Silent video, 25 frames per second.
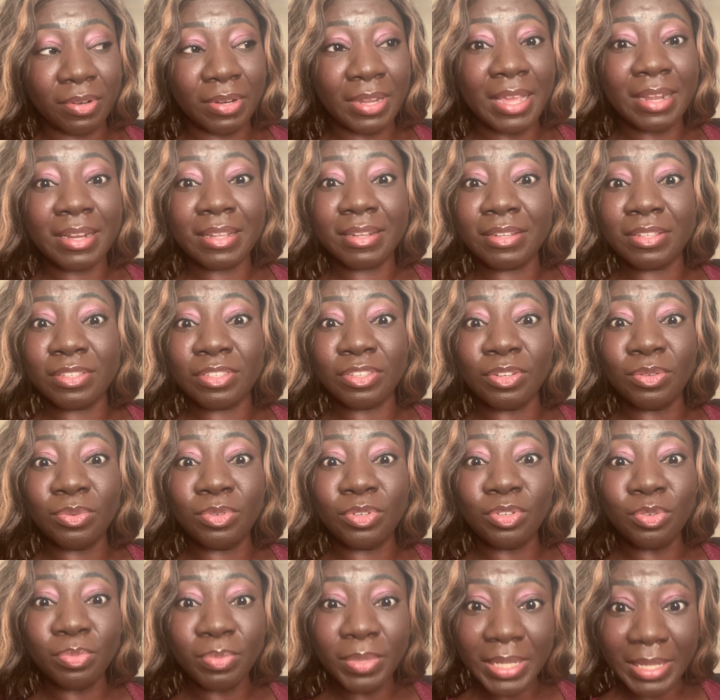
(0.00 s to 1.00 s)
not it is new
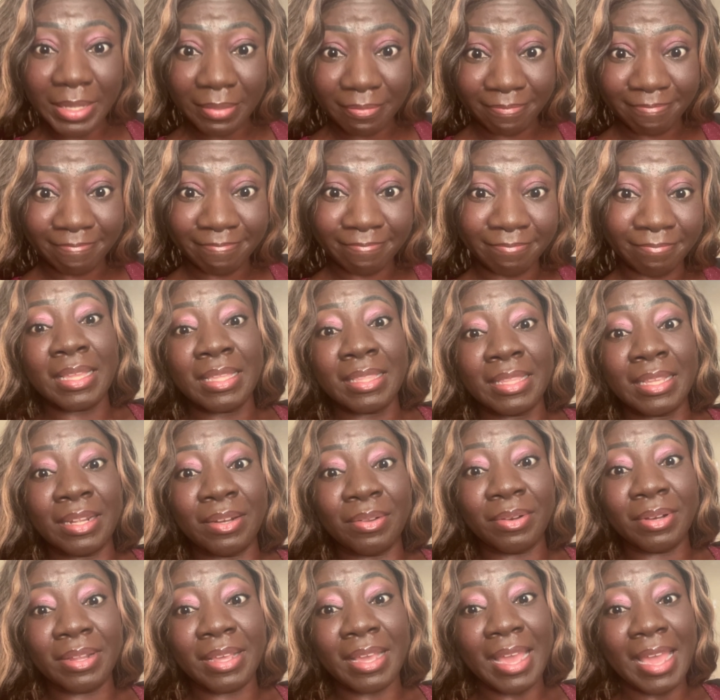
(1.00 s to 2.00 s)
to me, then
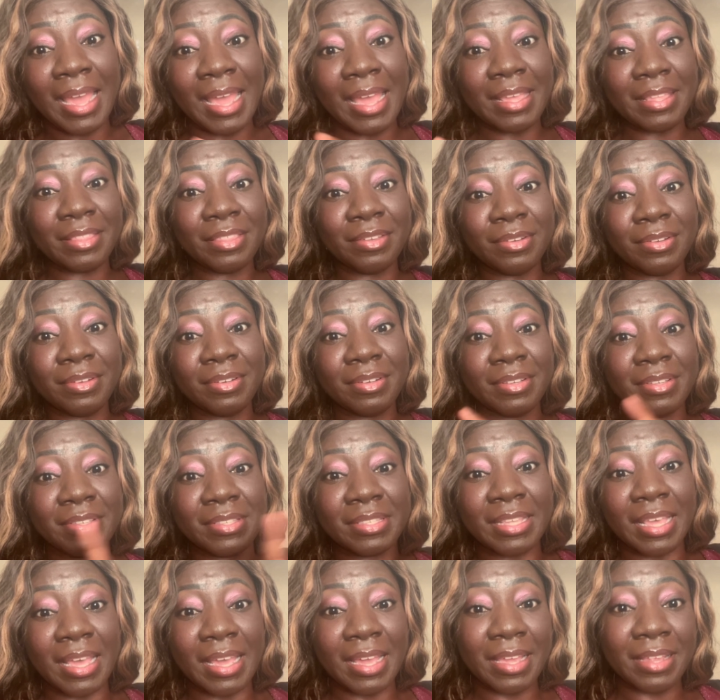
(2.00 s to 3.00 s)
on either
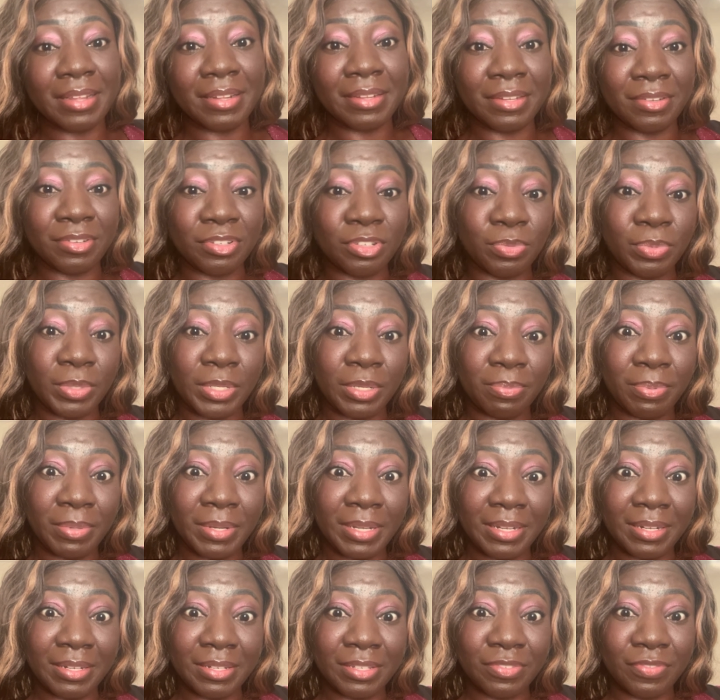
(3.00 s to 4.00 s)
side, there should be a
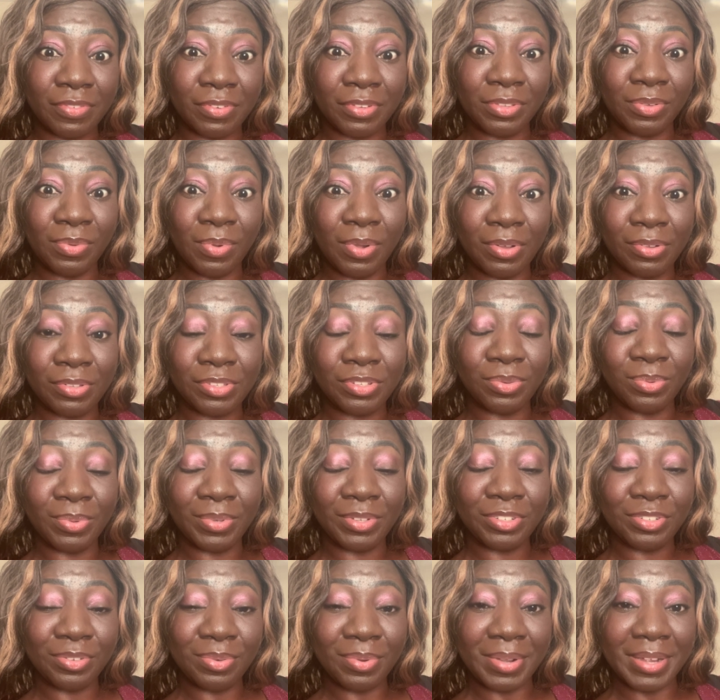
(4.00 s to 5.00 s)
playlist for you all to
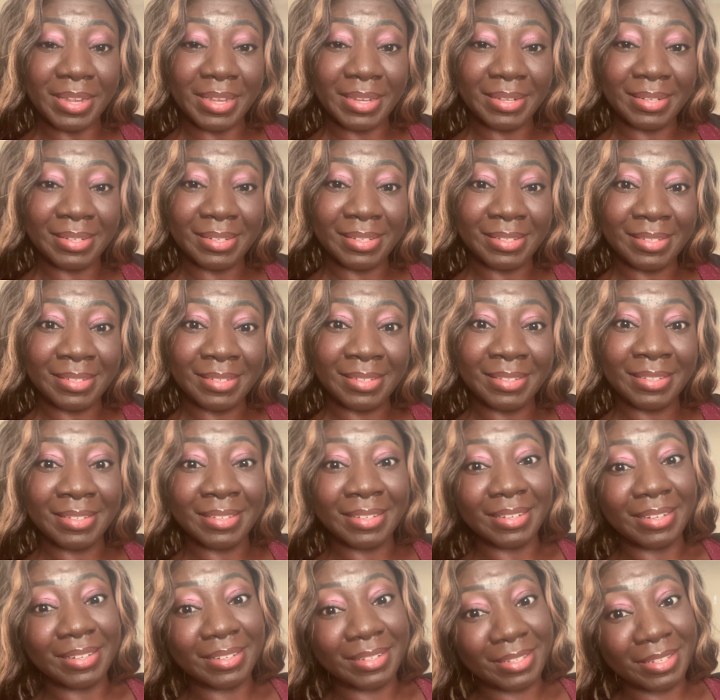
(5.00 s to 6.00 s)
enjoy.
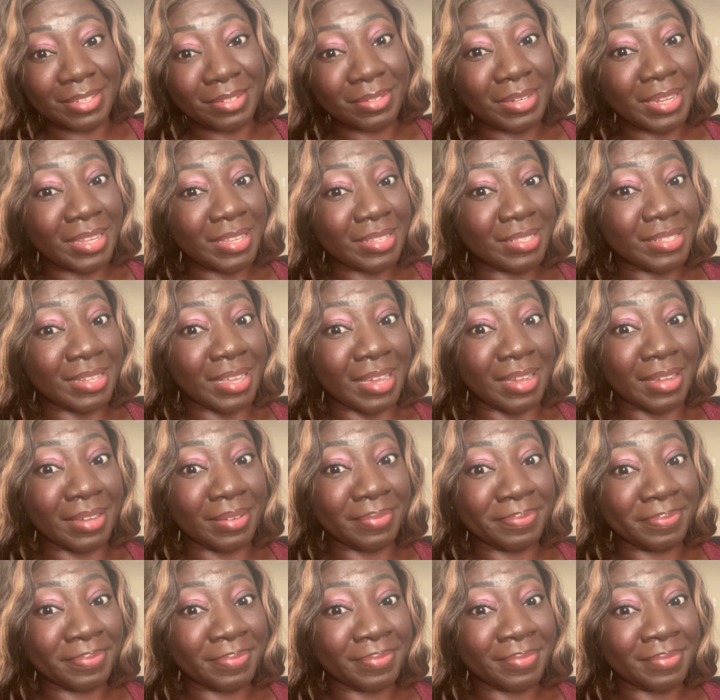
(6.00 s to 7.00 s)
Until next time,
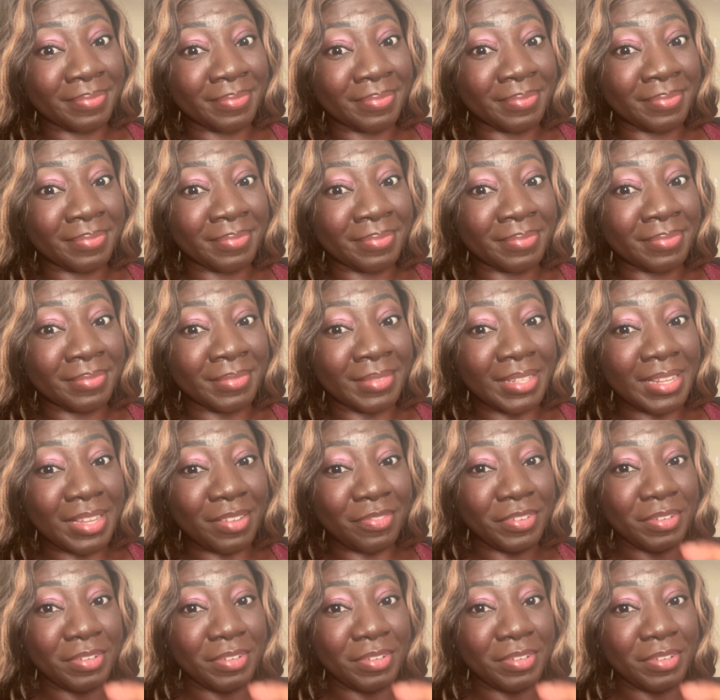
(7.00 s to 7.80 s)
love